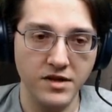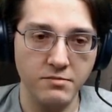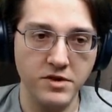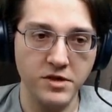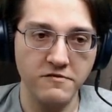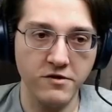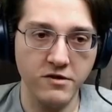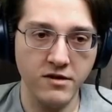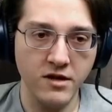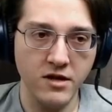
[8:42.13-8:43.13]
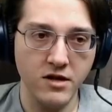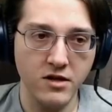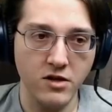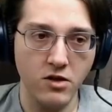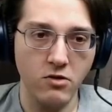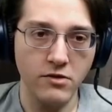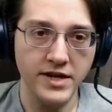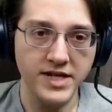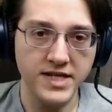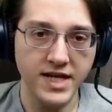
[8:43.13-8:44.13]
The beautiful,
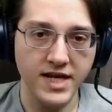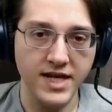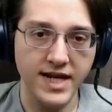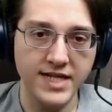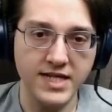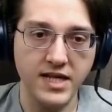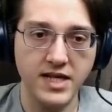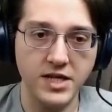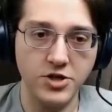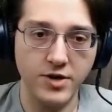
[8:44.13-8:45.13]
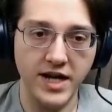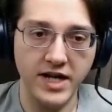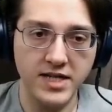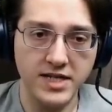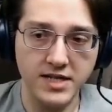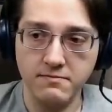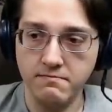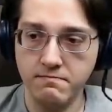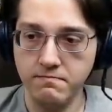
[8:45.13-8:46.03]
glorious Nexelit trains.